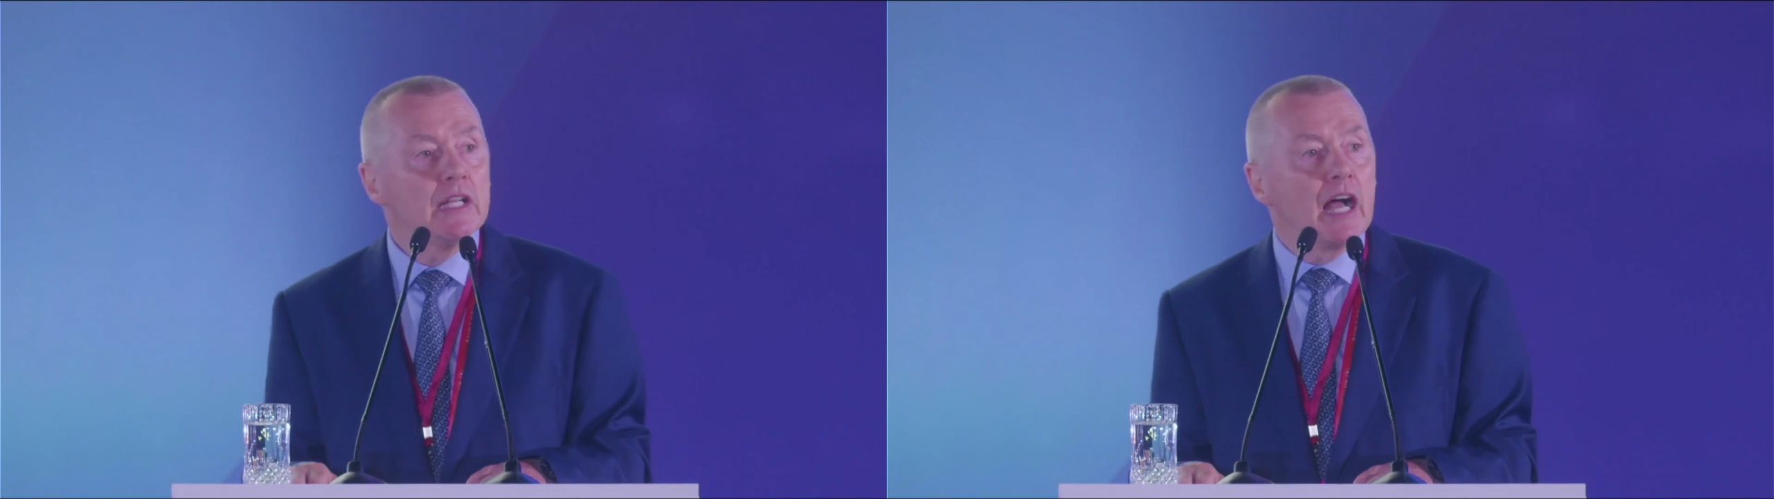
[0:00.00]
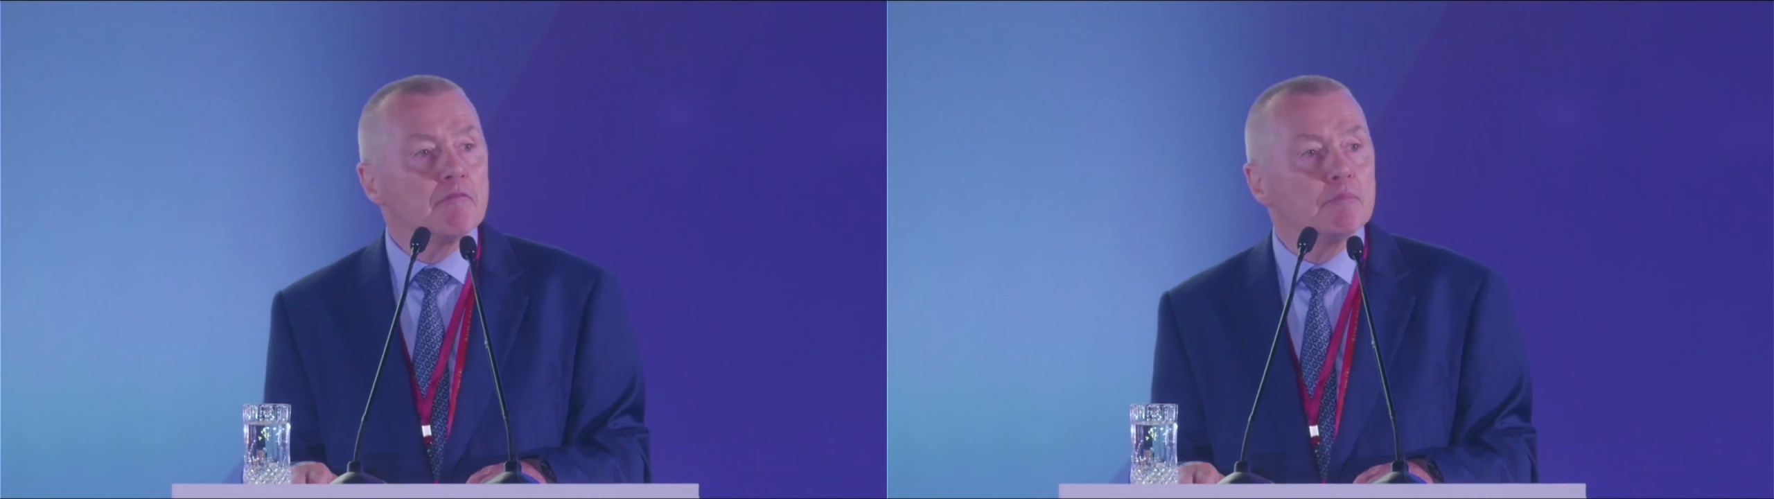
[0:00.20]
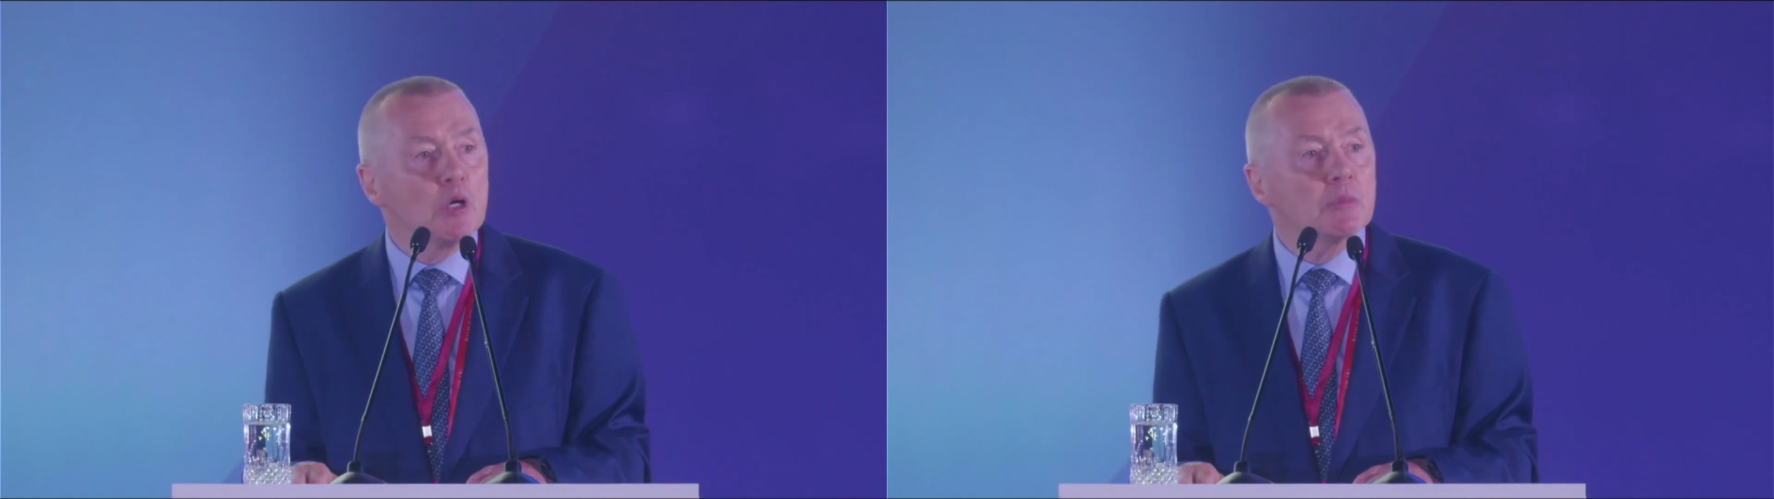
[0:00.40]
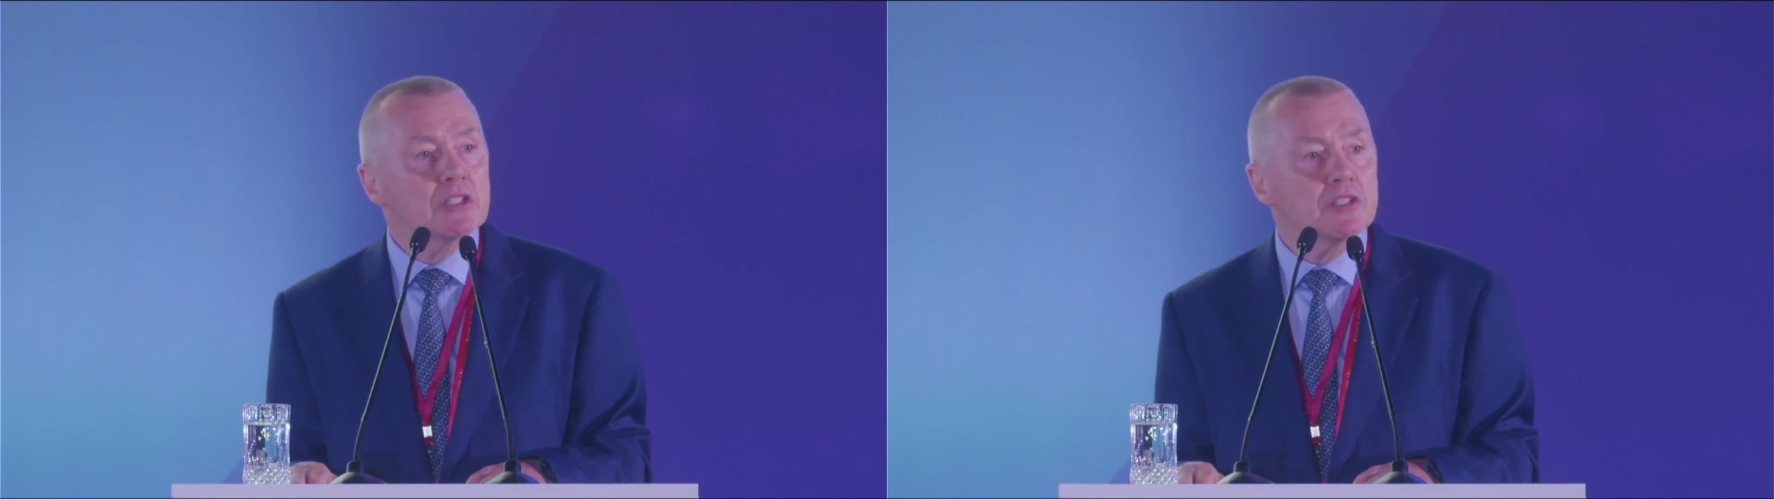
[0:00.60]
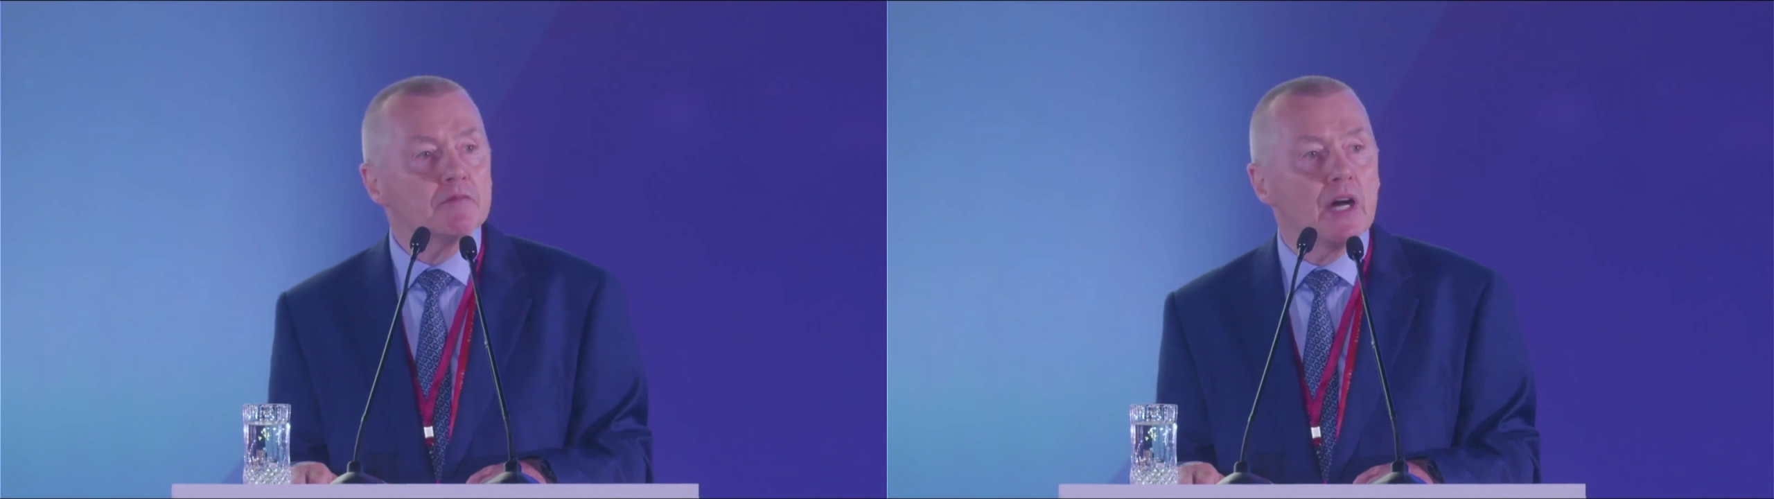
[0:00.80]
have
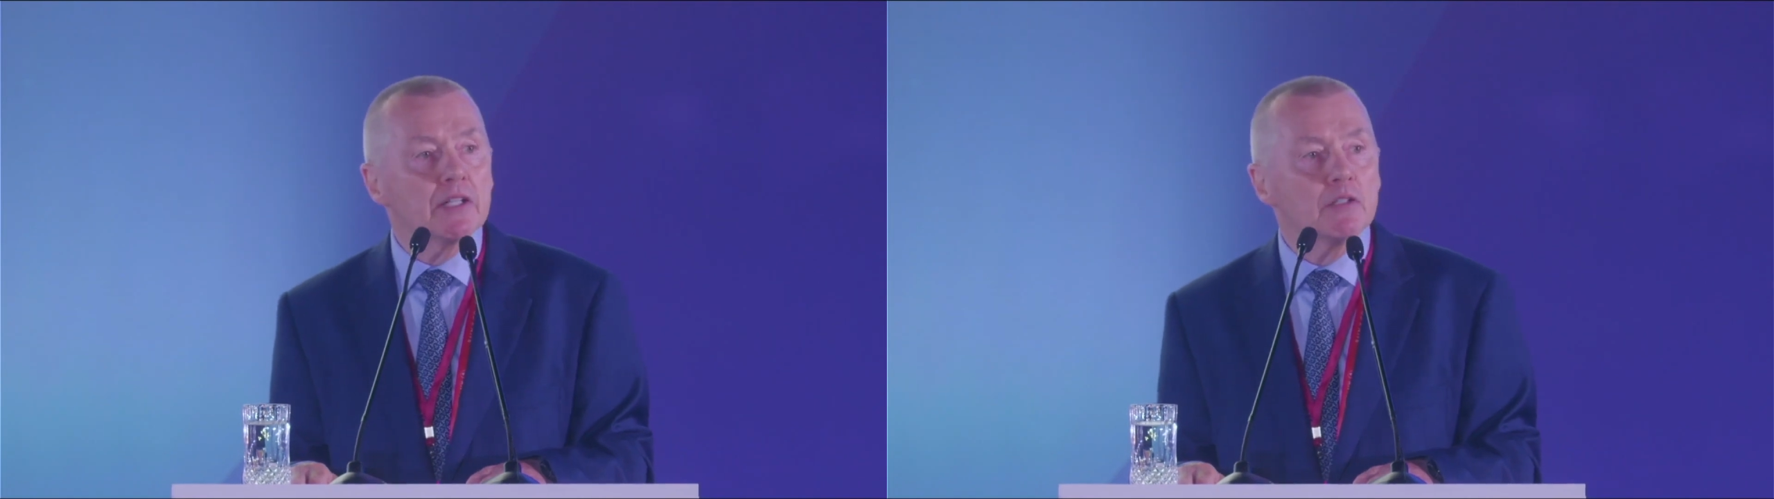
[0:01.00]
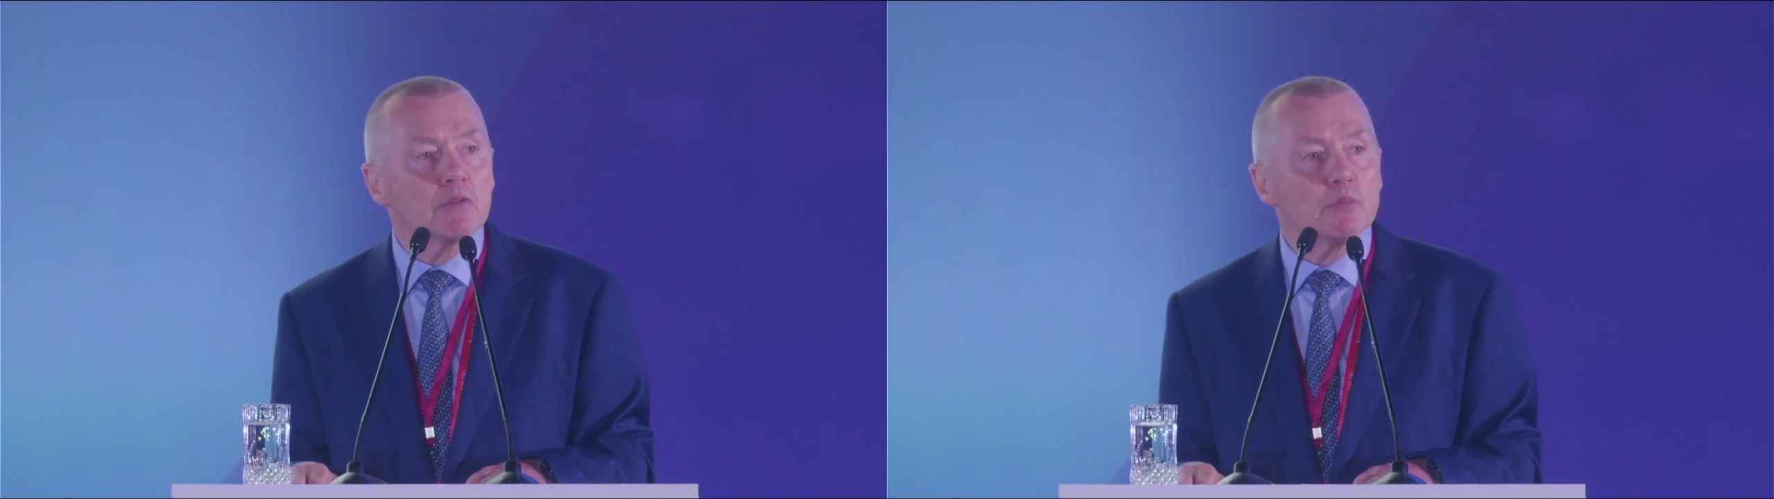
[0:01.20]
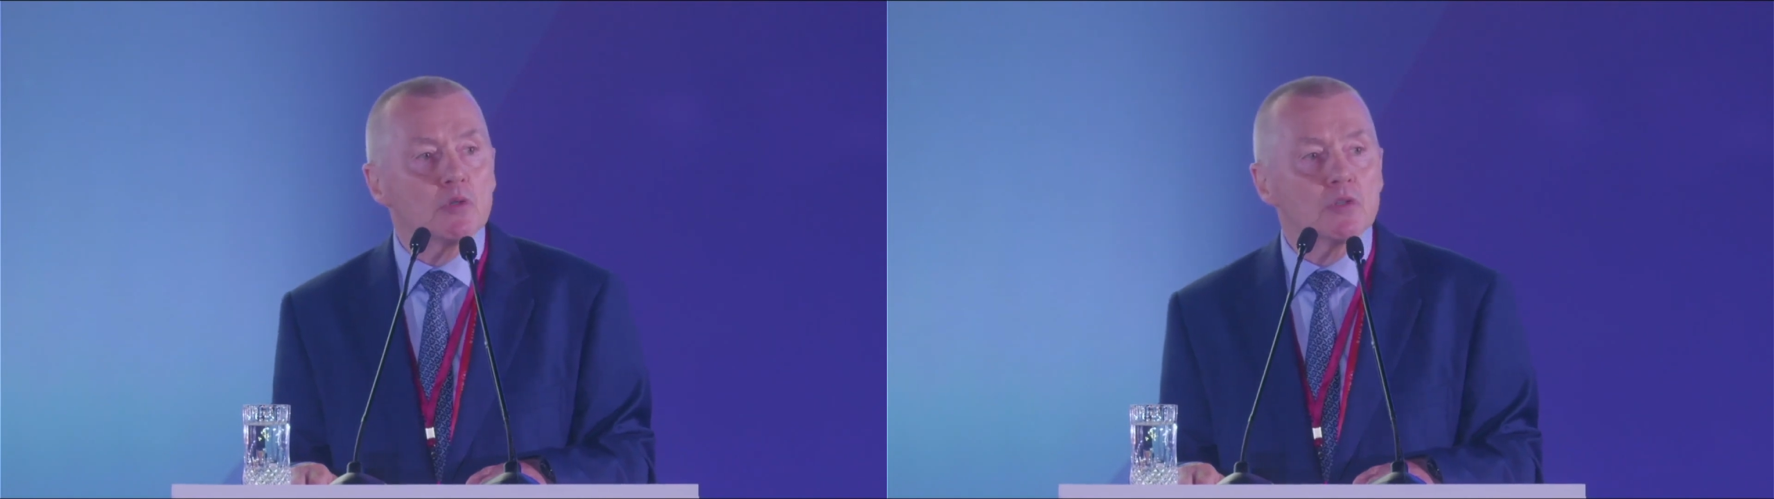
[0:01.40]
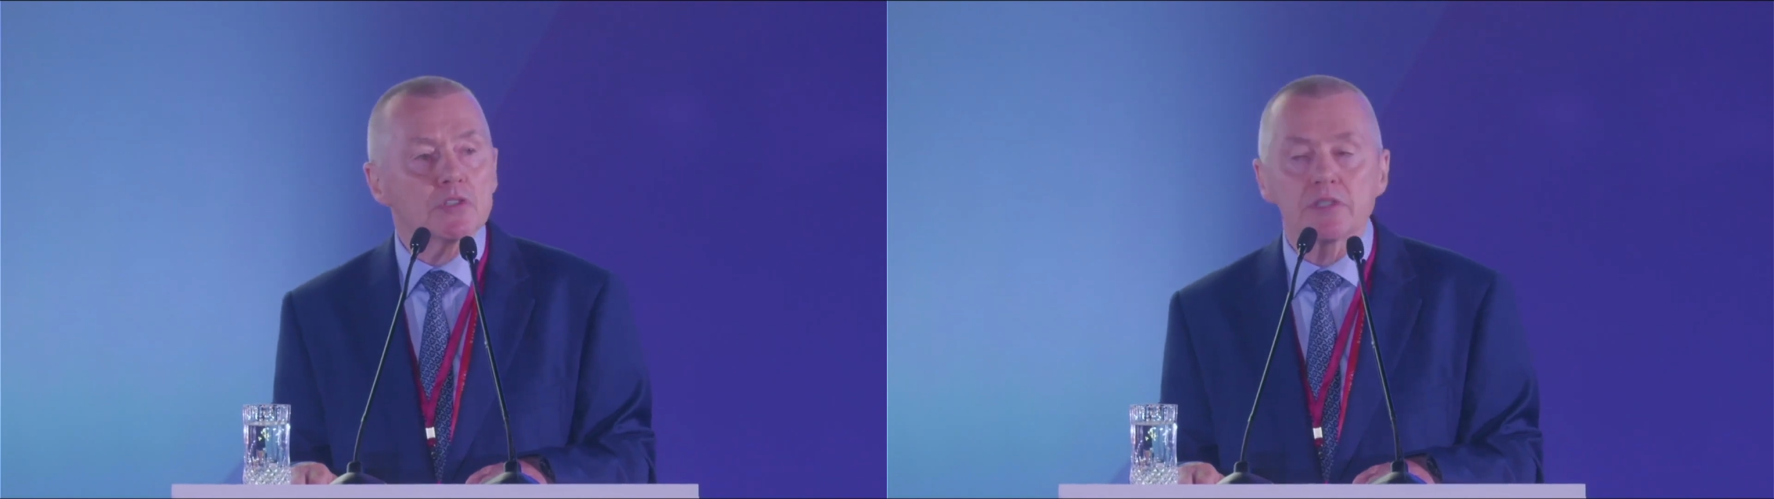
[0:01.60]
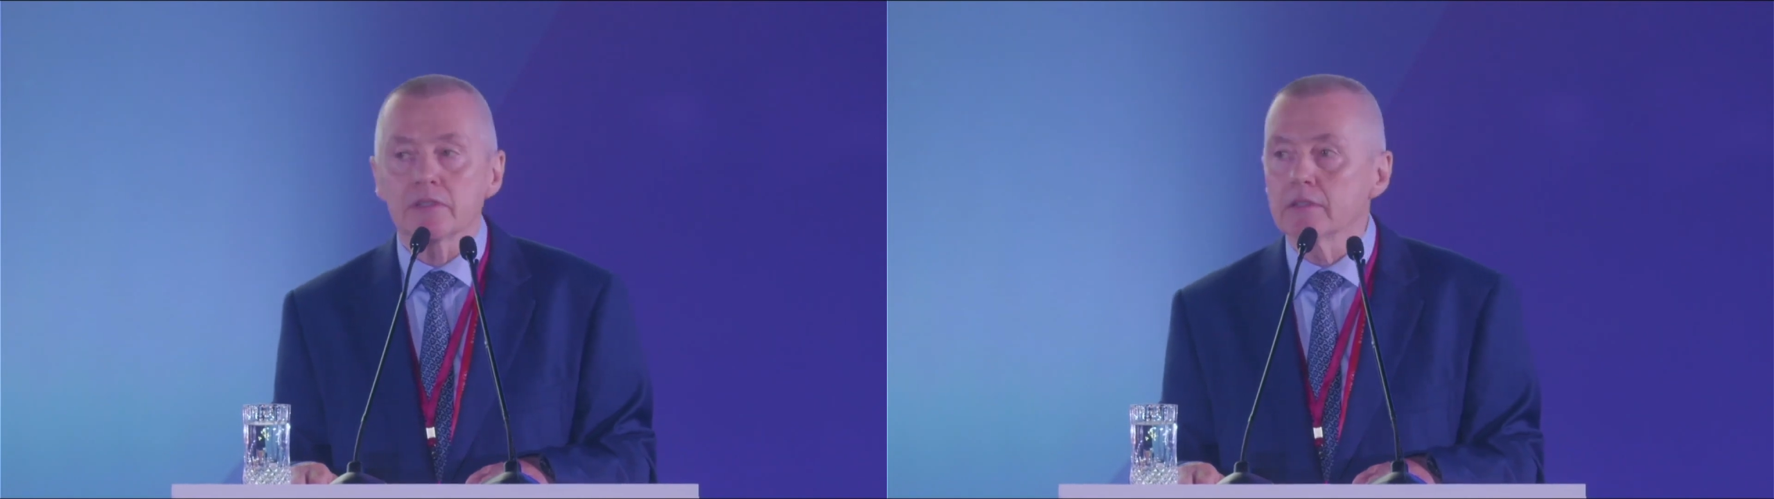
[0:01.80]
published a final
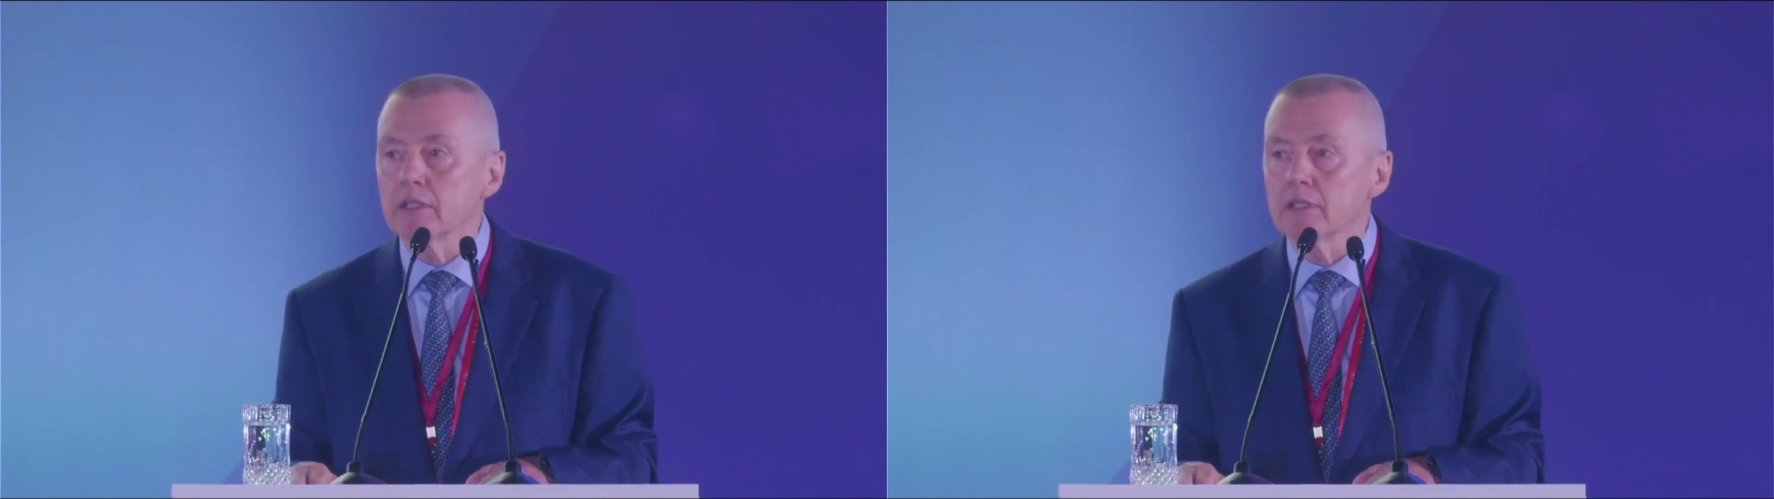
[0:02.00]
report.